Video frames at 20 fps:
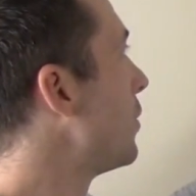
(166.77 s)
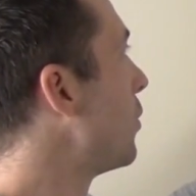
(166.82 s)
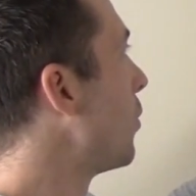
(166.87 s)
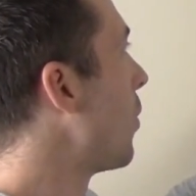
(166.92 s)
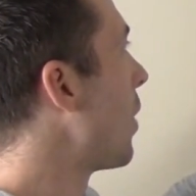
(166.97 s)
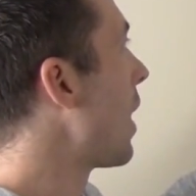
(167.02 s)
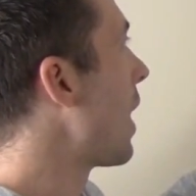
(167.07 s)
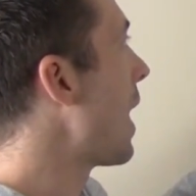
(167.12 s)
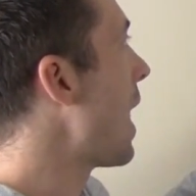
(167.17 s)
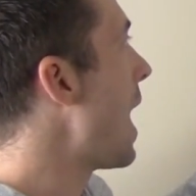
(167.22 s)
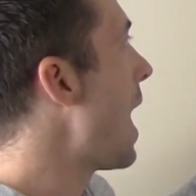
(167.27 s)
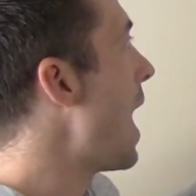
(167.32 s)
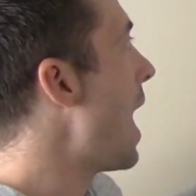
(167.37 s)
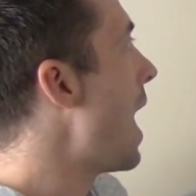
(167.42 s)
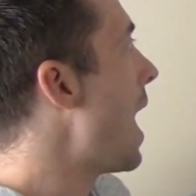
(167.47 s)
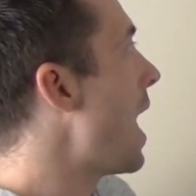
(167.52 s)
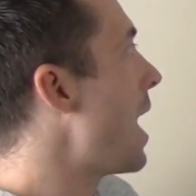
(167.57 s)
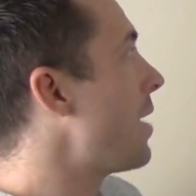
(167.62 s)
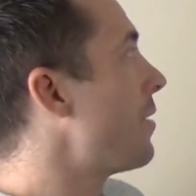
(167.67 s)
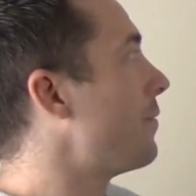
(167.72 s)
to do a
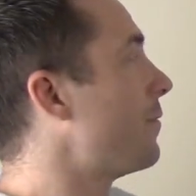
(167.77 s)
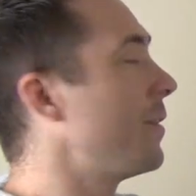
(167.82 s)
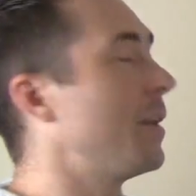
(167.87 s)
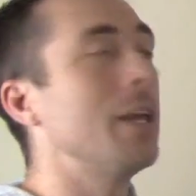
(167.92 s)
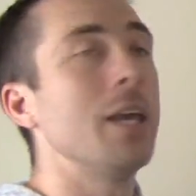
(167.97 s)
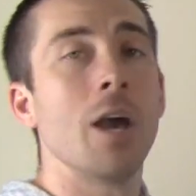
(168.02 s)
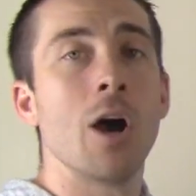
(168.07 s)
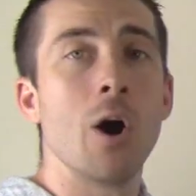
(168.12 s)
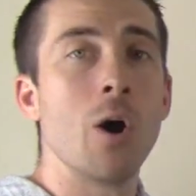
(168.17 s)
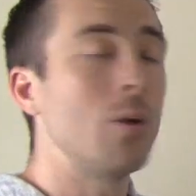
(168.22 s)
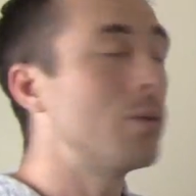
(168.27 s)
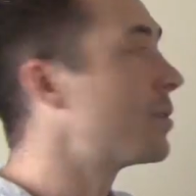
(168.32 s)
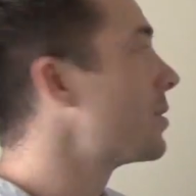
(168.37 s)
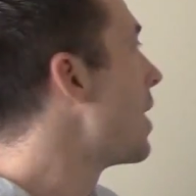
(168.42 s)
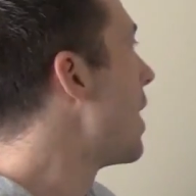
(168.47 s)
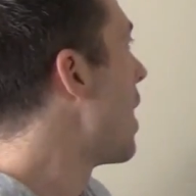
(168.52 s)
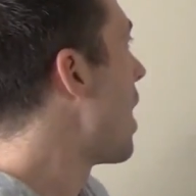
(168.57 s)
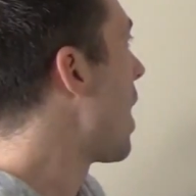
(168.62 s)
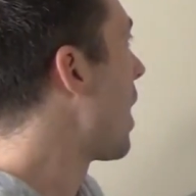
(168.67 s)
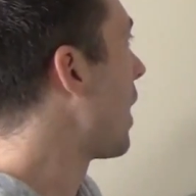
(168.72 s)
lot of videos,
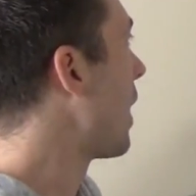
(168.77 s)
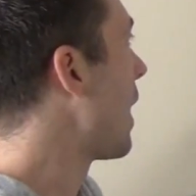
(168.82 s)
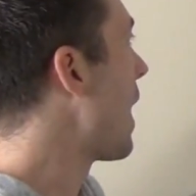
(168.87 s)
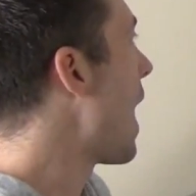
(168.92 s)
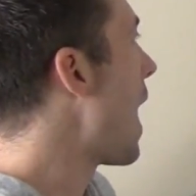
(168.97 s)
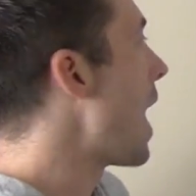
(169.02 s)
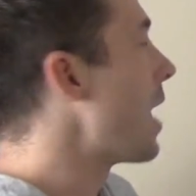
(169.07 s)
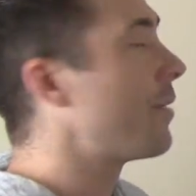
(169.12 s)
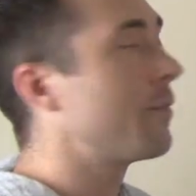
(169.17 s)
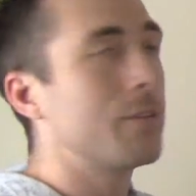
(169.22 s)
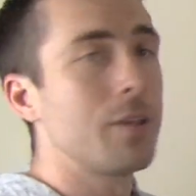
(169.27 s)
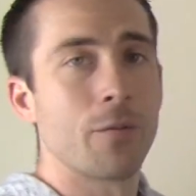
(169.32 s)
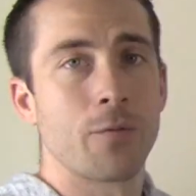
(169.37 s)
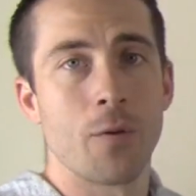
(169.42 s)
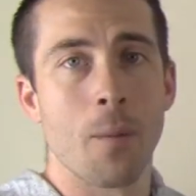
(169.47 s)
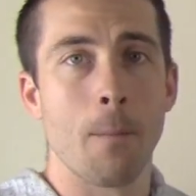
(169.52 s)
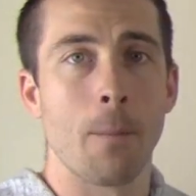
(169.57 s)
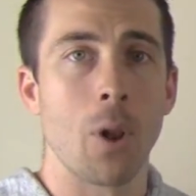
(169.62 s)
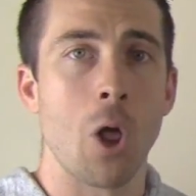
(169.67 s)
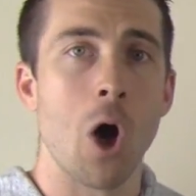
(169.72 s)
a lot of
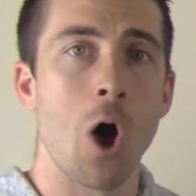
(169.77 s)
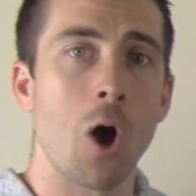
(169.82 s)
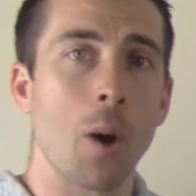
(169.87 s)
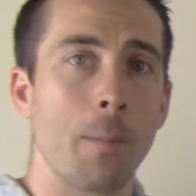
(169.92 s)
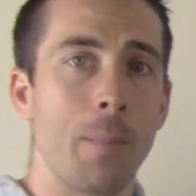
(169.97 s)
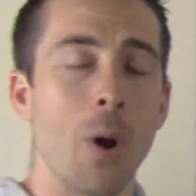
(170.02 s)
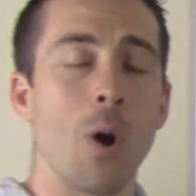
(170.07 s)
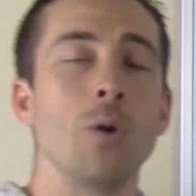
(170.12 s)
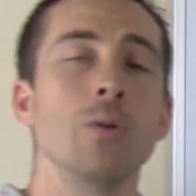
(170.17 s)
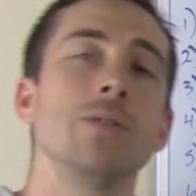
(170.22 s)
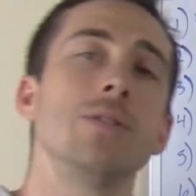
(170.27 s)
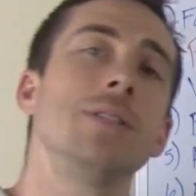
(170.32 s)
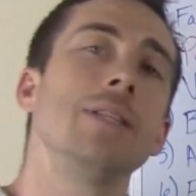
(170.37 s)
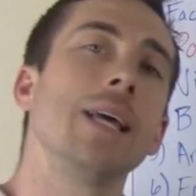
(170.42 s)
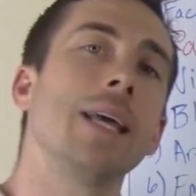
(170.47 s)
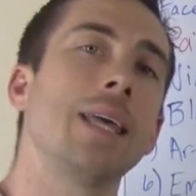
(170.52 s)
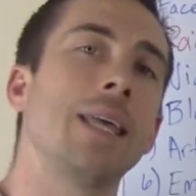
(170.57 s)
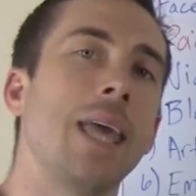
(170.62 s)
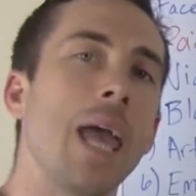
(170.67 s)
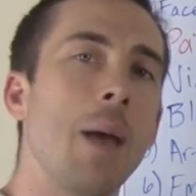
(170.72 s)
different blog posts
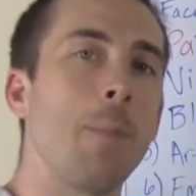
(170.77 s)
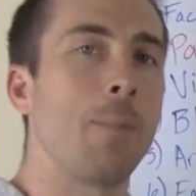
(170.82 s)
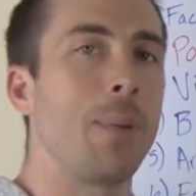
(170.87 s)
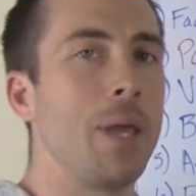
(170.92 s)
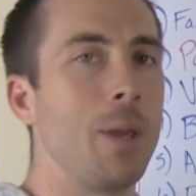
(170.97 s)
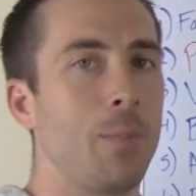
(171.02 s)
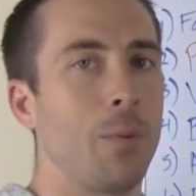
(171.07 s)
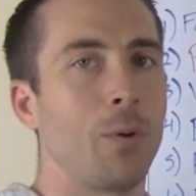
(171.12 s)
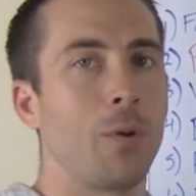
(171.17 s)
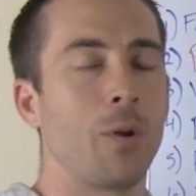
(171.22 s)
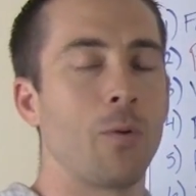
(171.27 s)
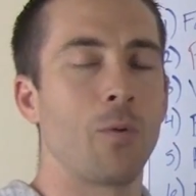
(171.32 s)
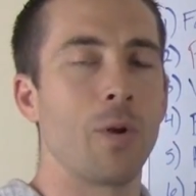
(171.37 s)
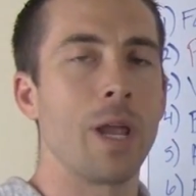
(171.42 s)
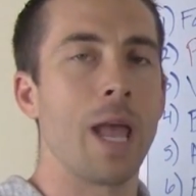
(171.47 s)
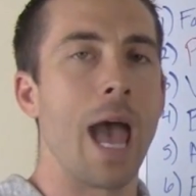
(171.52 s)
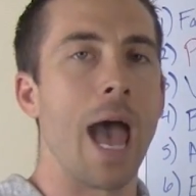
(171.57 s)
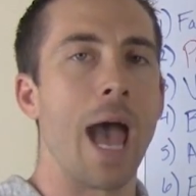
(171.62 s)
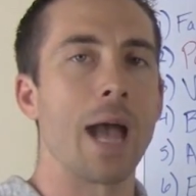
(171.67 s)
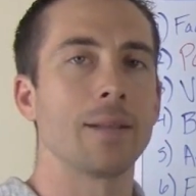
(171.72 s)
to get people to
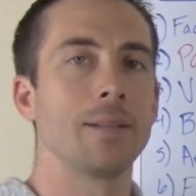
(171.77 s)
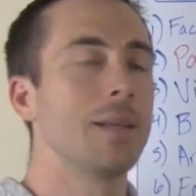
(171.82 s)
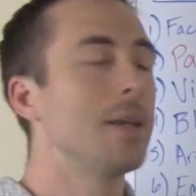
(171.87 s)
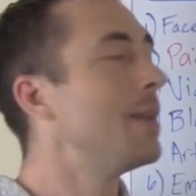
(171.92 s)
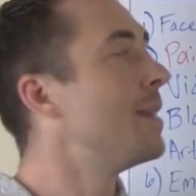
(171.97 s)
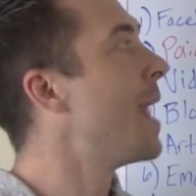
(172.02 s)
react.